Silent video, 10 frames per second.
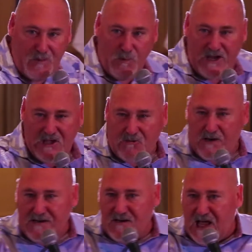when he
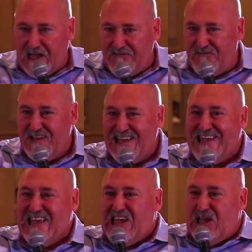created life,
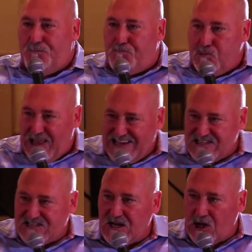he
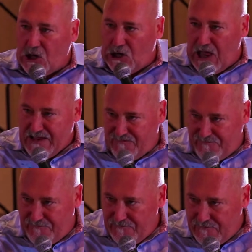blessed
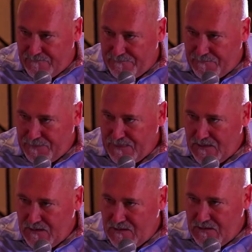life.
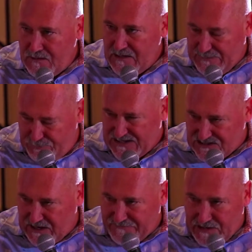He
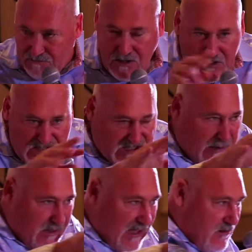blessed life. Now,
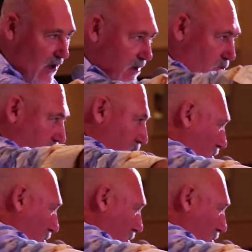stay with that thought.